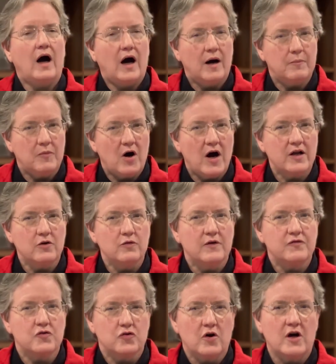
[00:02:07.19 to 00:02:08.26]
A model
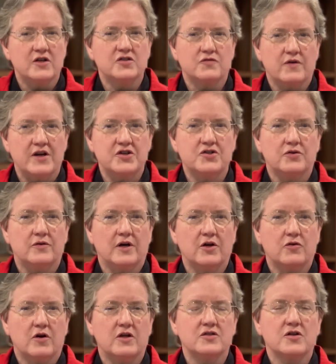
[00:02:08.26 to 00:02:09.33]
of cross-racial and
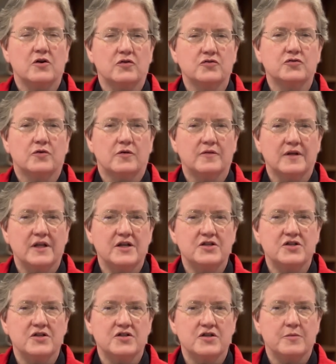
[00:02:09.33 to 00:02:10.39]
cross-cultural
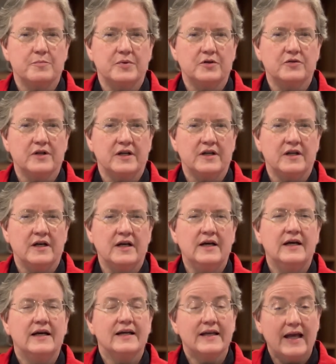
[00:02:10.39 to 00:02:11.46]
relationship building
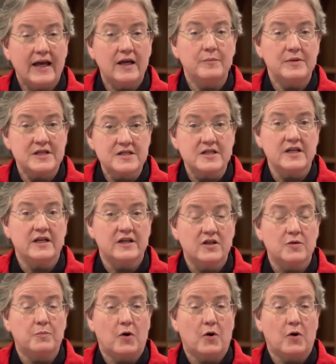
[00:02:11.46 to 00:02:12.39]
can be seen in the